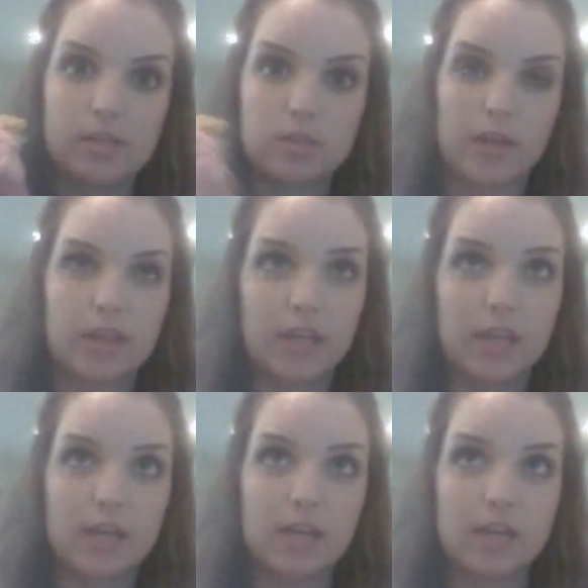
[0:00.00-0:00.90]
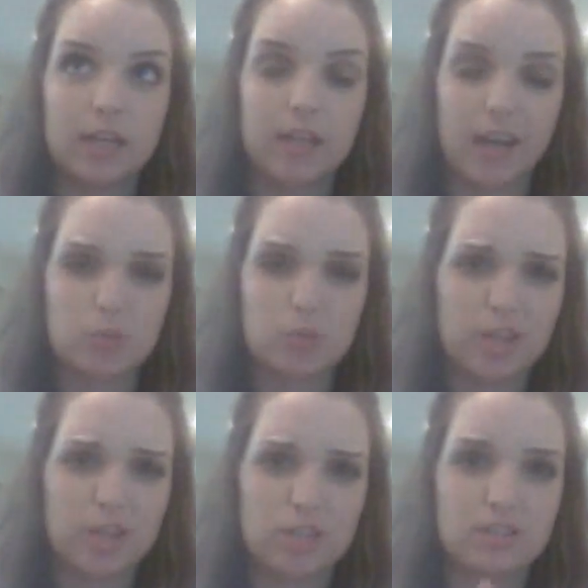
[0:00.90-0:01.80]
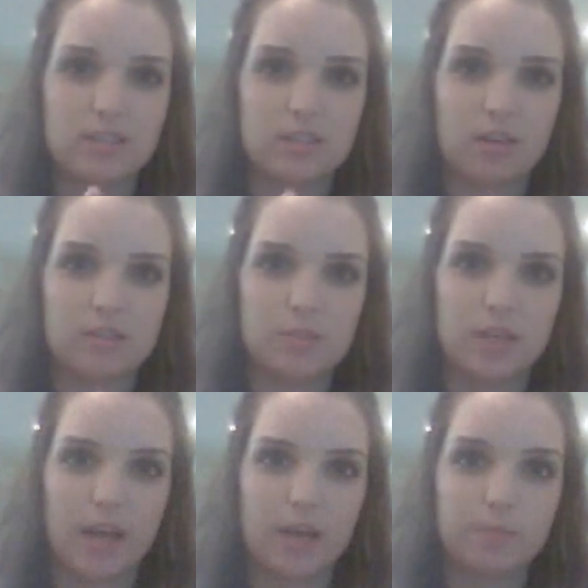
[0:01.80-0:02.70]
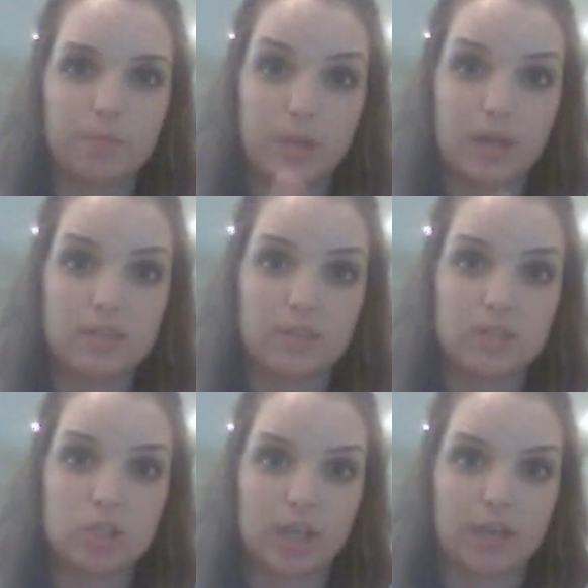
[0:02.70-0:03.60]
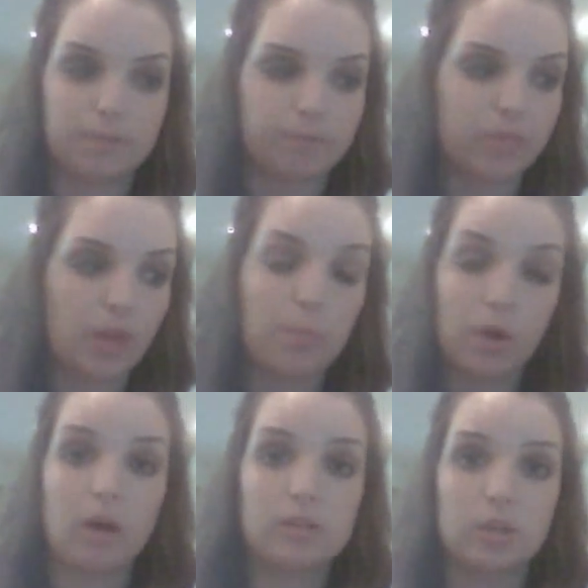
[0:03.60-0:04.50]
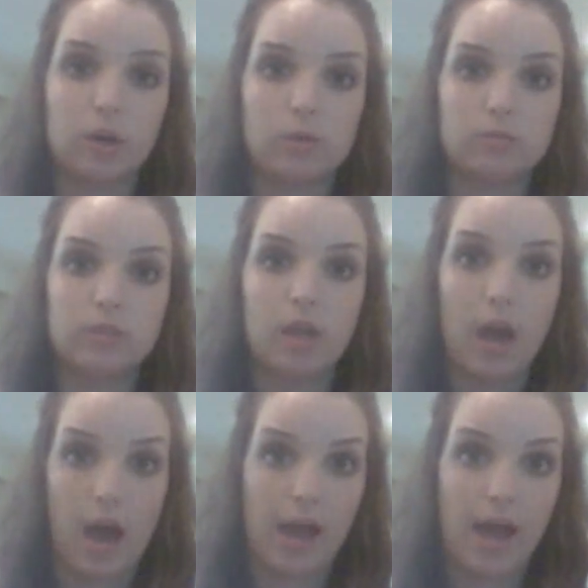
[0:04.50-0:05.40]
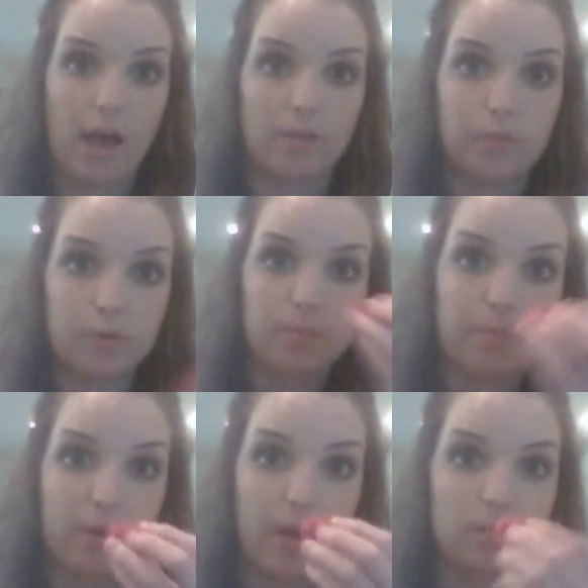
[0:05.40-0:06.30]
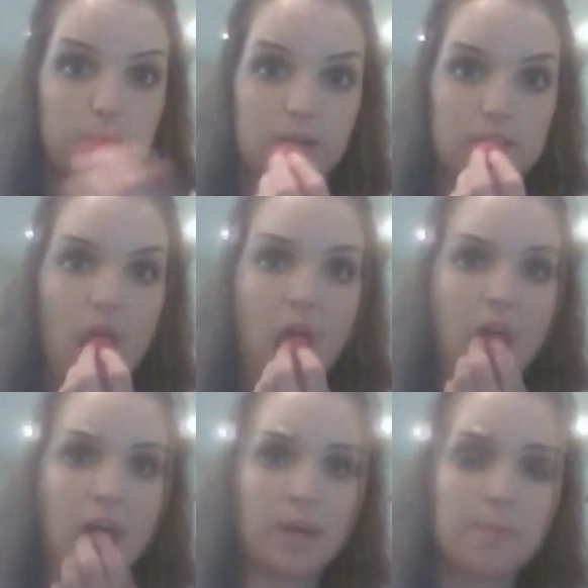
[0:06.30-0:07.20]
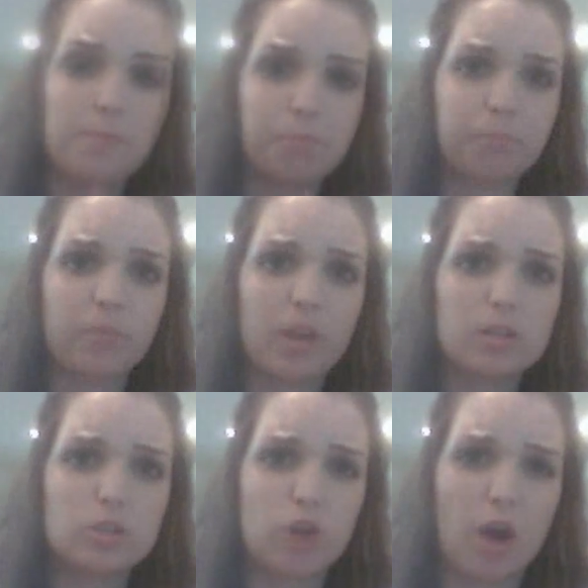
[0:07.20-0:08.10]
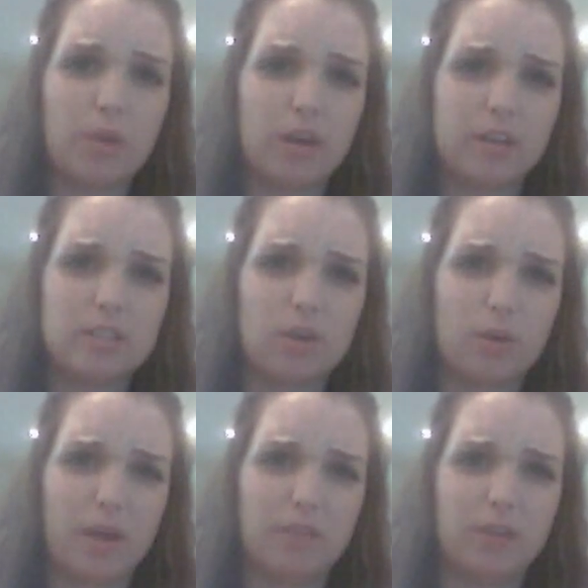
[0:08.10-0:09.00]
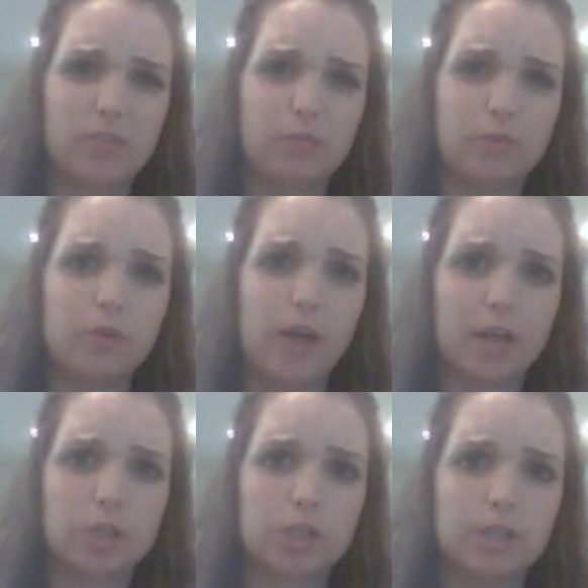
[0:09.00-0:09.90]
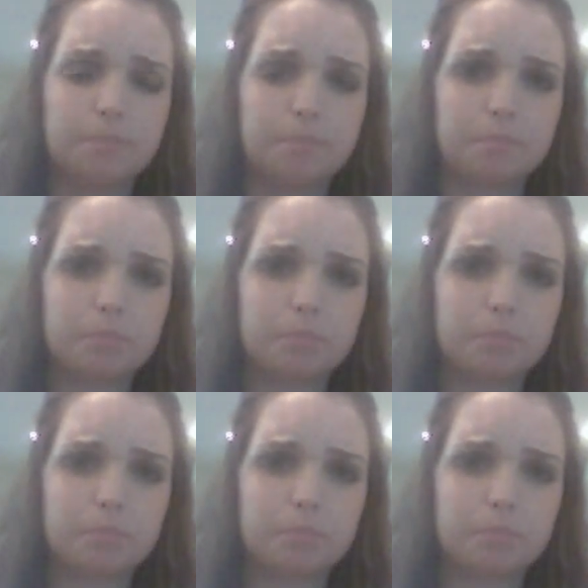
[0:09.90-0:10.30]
So I think that is why Jesus is awesome today, because of this chicken. But also, I have my raspberries. I think strawberries are my favorite fruit, actually,